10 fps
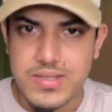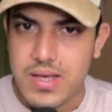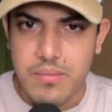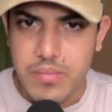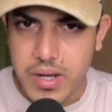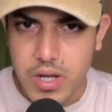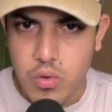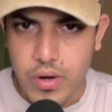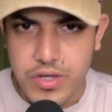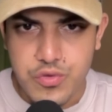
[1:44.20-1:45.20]
There are many
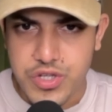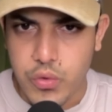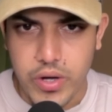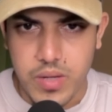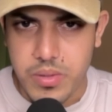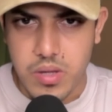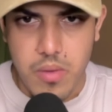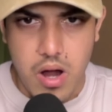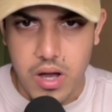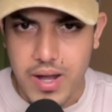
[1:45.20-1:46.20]
coins which are going up in the
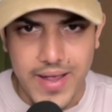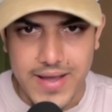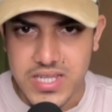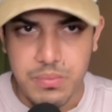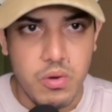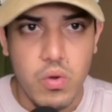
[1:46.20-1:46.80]
market, like XRP.